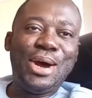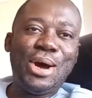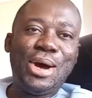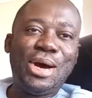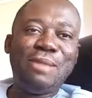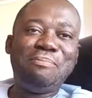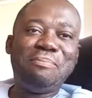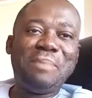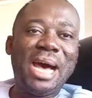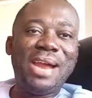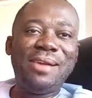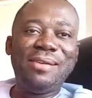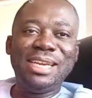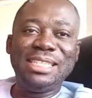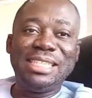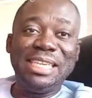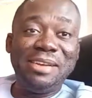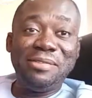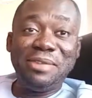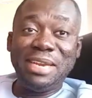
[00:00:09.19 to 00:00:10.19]
on
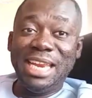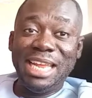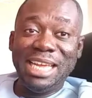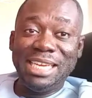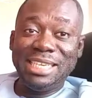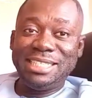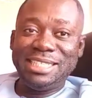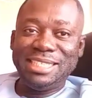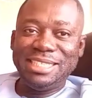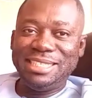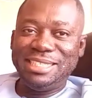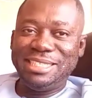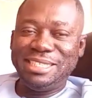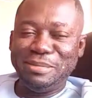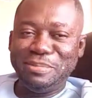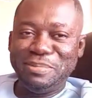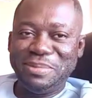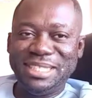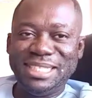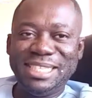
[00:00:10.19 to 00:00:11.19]
marriage and
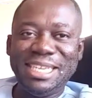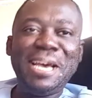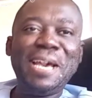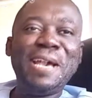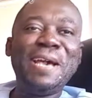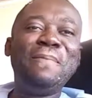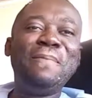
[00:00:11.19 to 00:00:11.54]
relationships.